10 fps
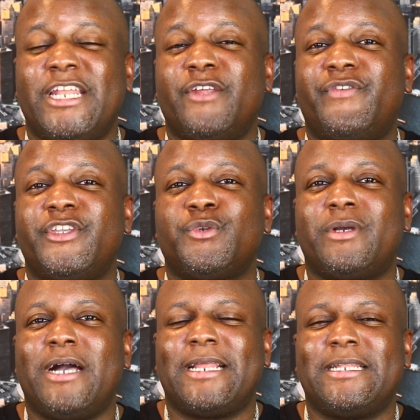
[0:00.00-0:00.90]
and
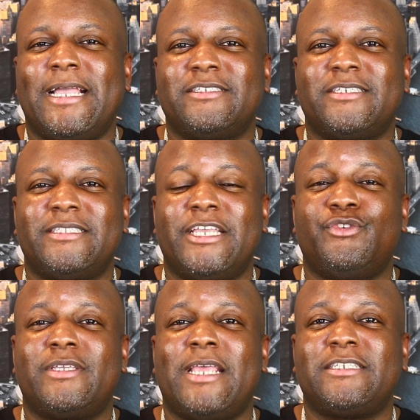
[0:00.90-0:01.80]
official guidelines that
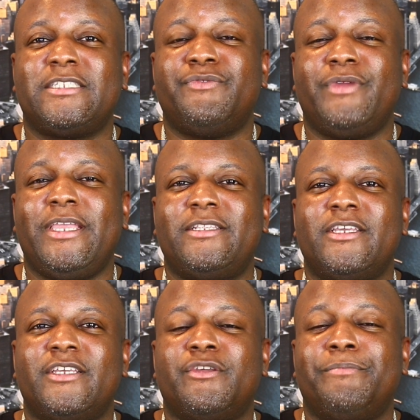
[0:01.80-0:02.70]
you can actually read
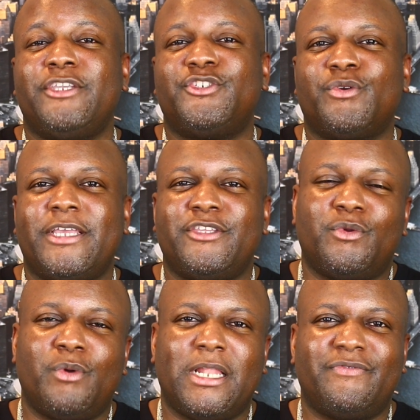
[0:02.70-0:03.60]
to make sure that
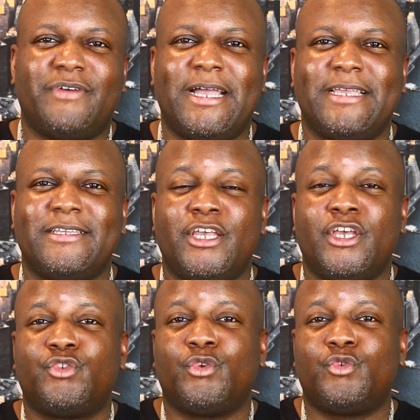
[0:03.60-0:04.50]
you qualify.
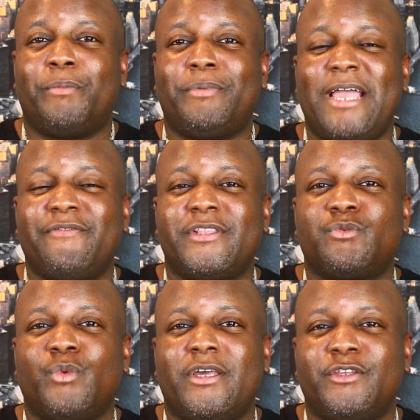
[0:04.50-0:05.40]
So to apply for
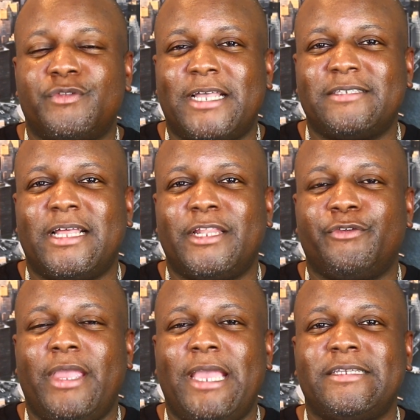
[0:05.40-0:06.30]
this one hundred thousand dollar
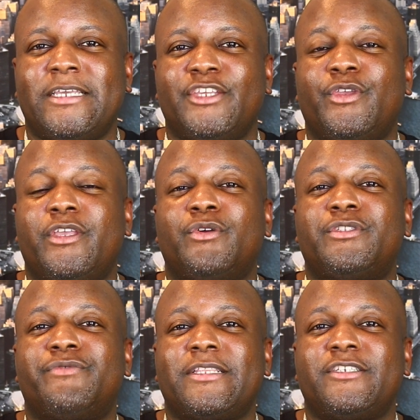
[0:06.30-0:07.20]
grant, you can go
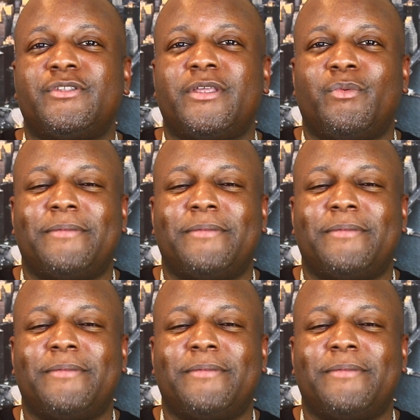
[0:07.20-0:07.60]
directly to their